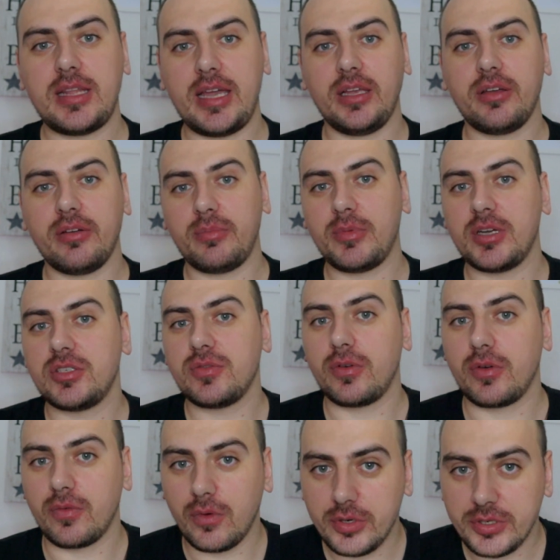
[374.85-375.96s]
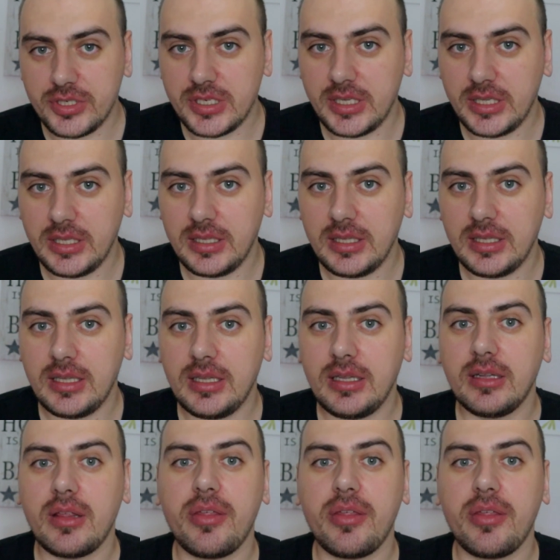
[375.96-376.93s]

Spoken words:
Thank you very much for watching.